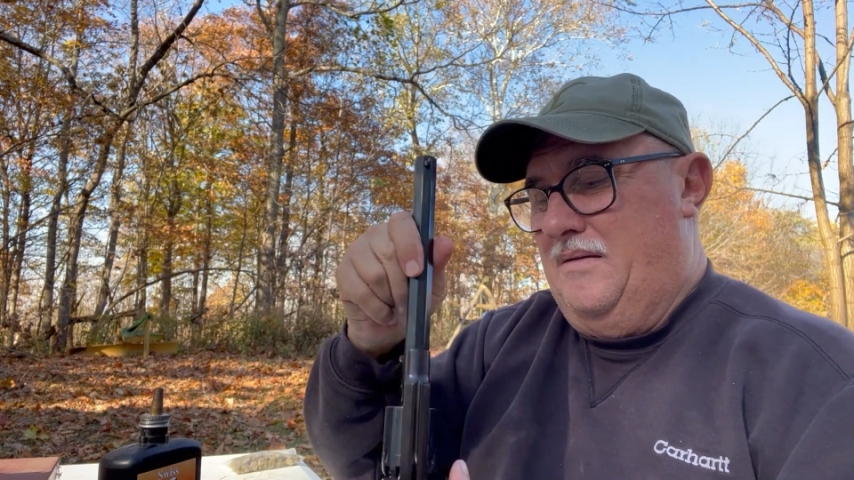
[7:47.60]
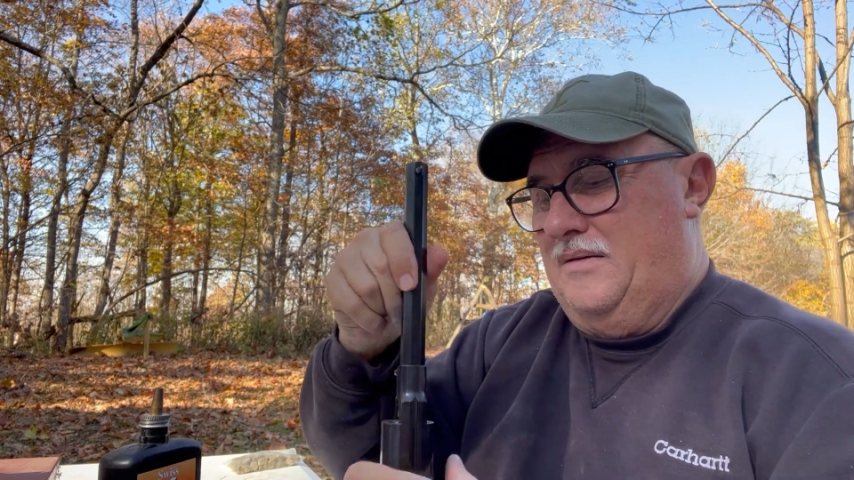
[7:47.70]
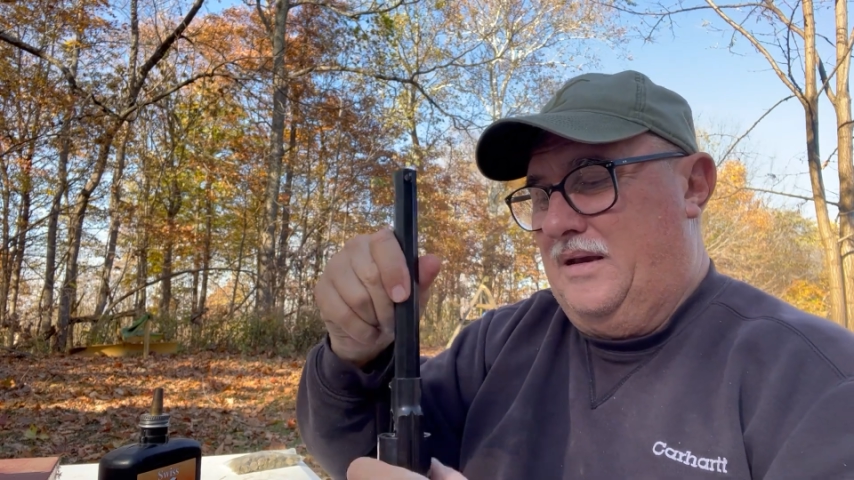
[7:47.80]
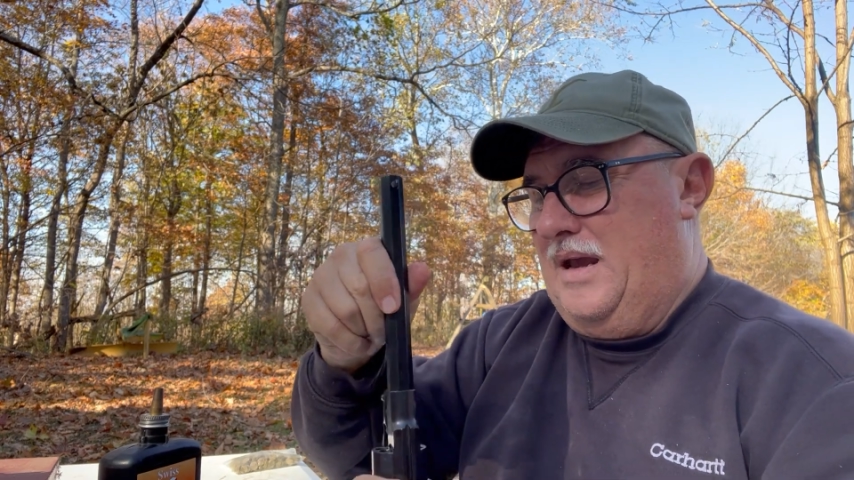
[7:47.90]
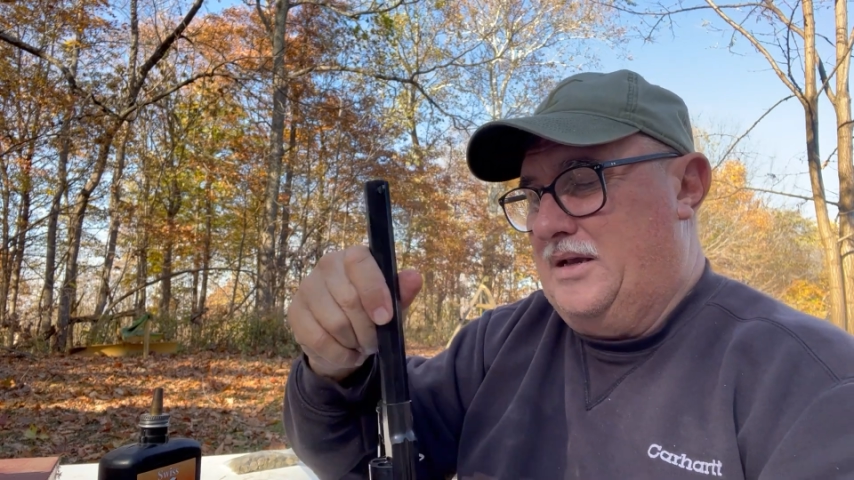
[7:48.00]

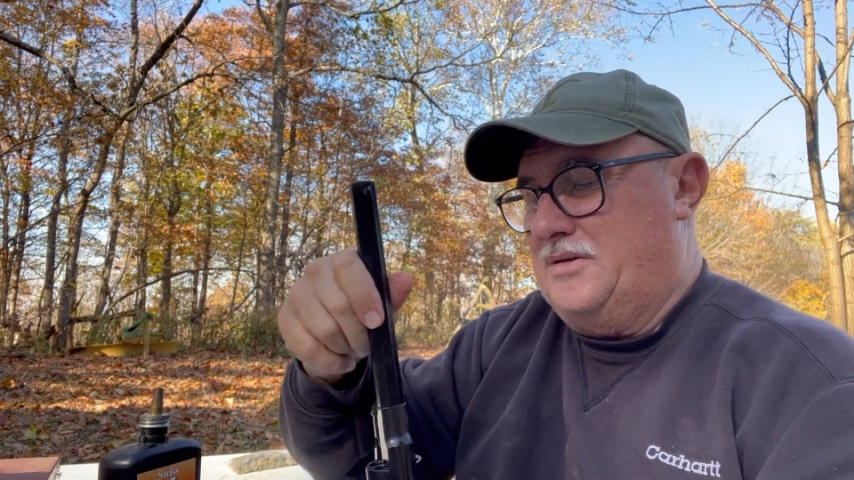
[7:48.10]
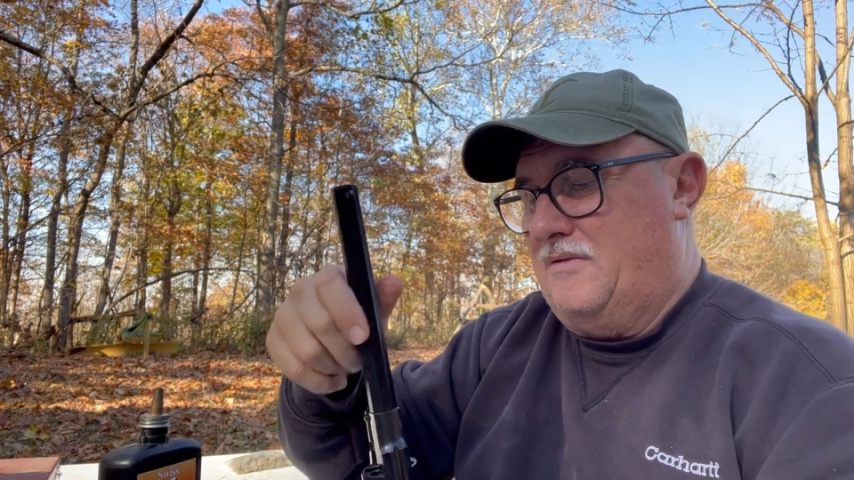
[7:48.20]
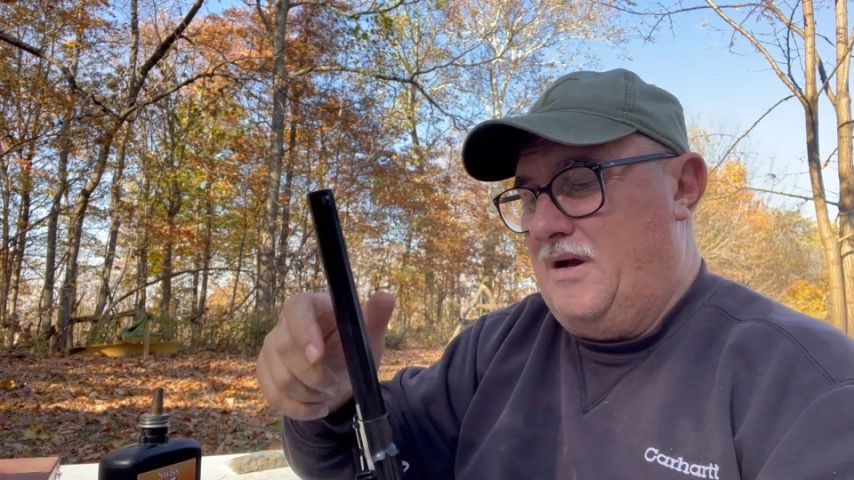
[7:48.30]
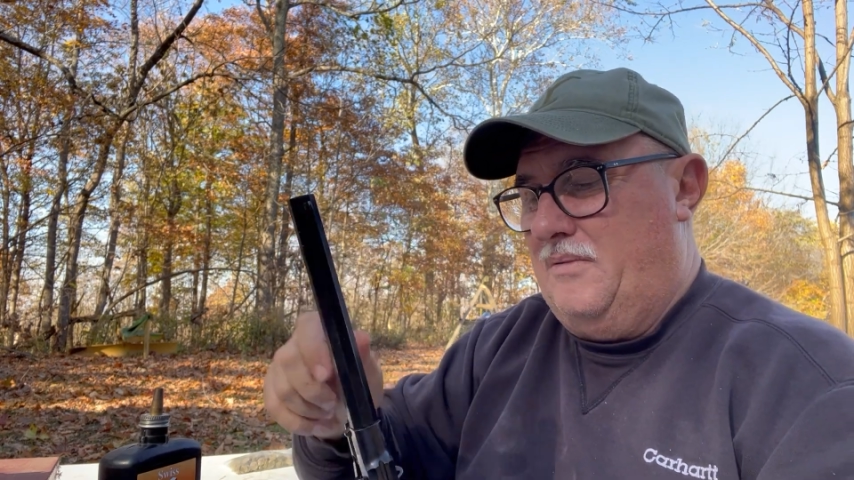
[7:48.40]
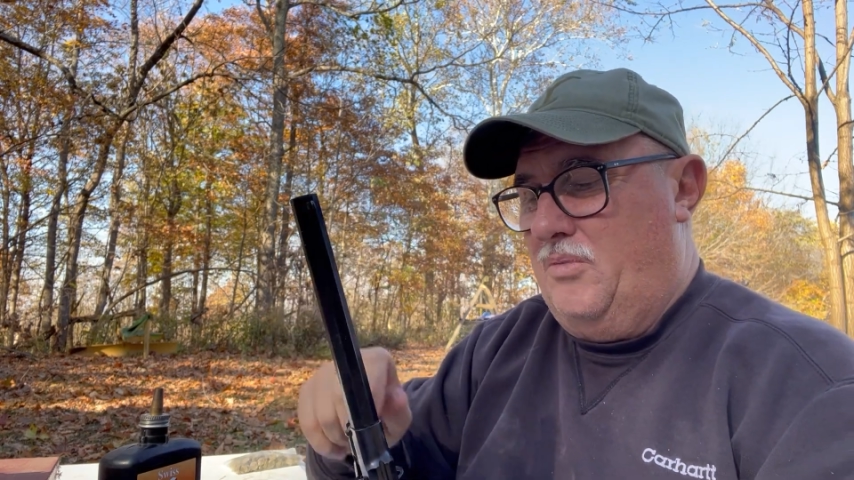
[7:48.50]
cast the
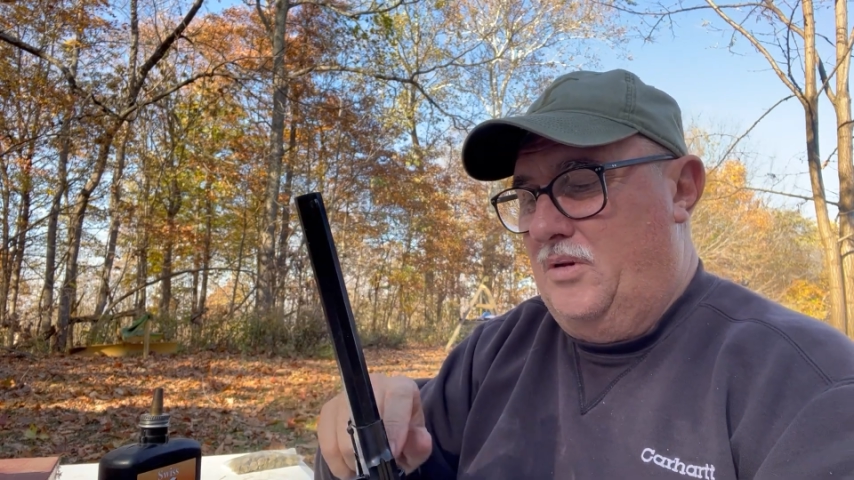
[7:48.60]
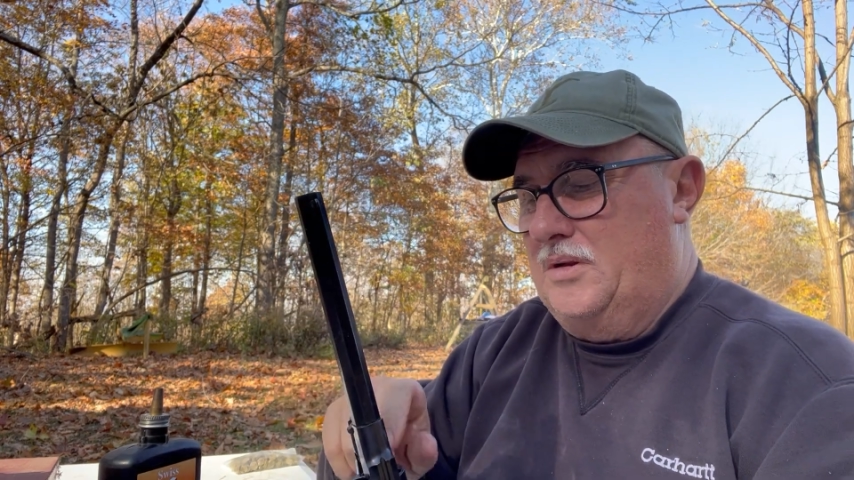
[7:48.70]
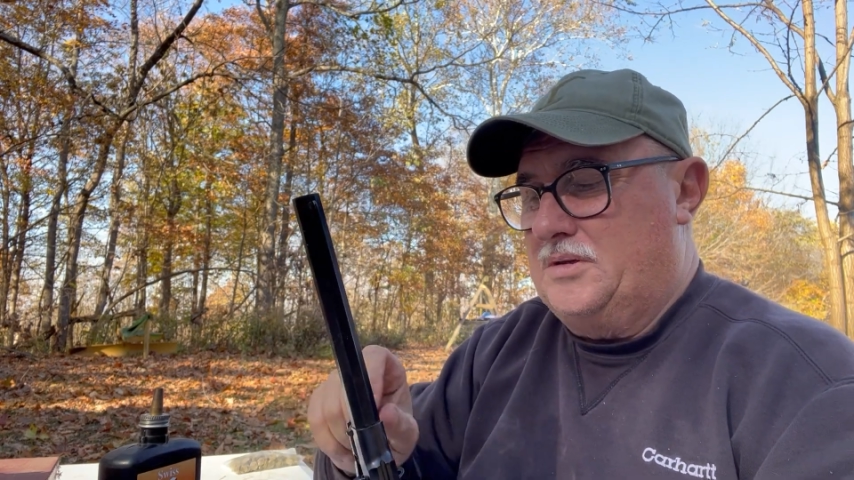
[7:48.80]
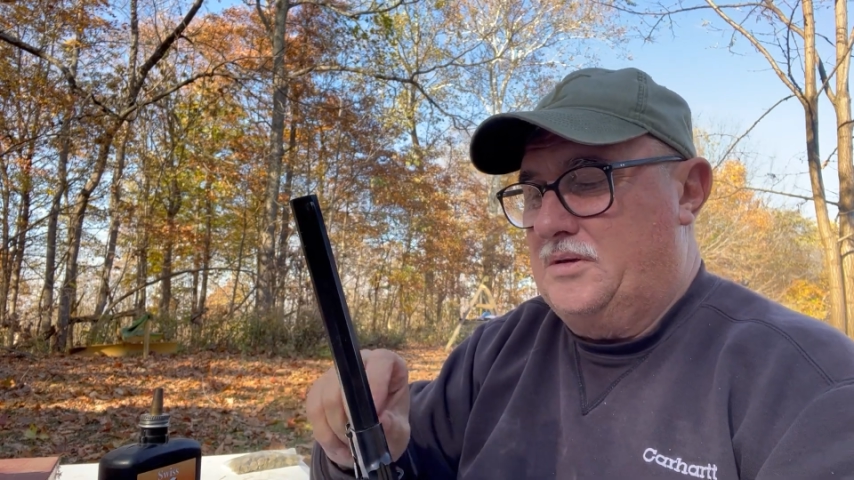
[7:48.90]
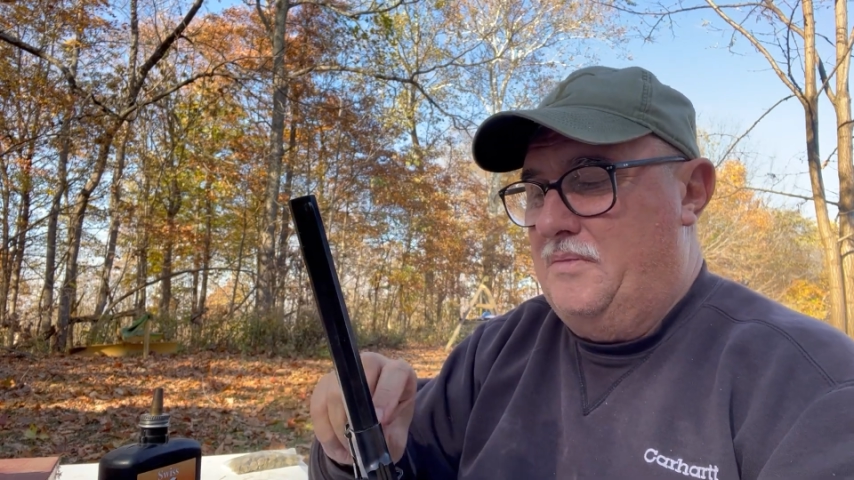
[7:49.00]
right
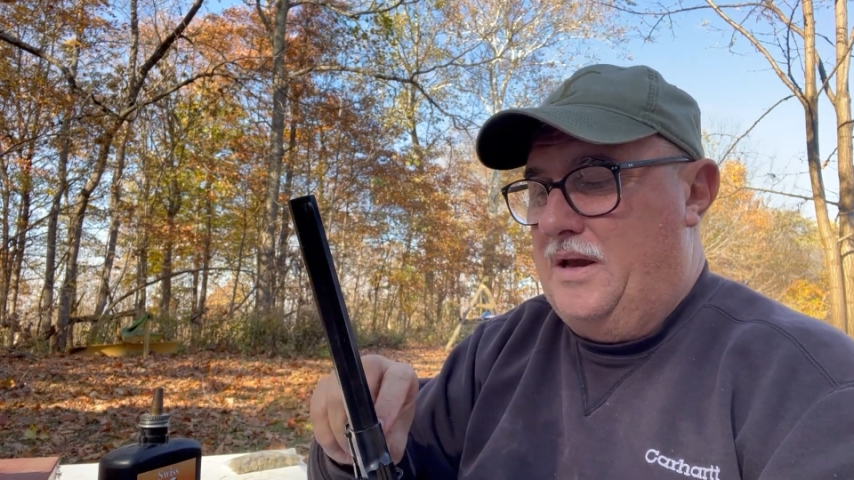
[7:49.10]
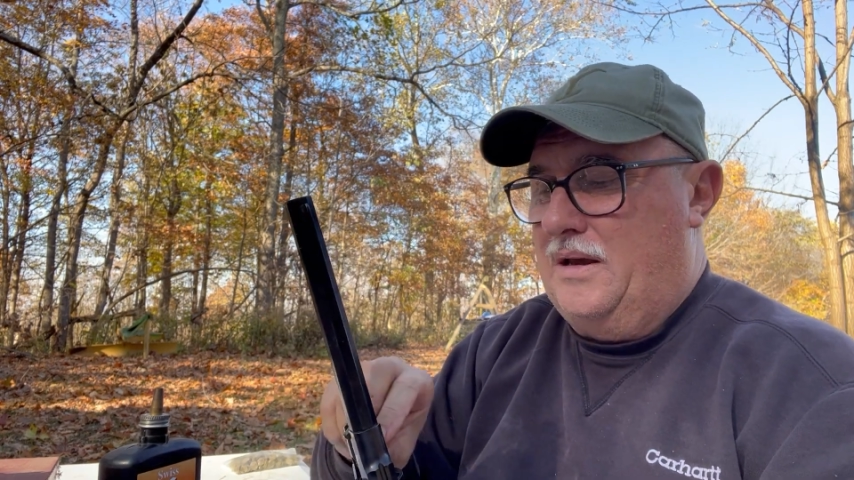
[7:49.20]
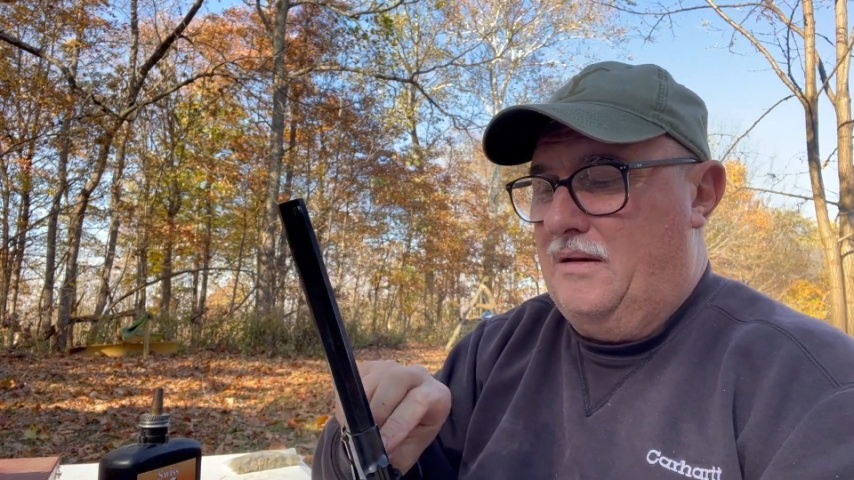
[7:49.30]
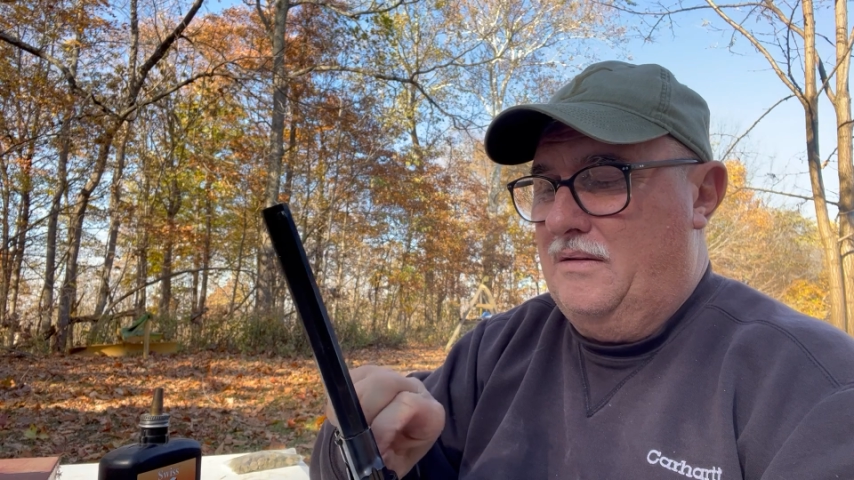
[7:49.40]
bullets to make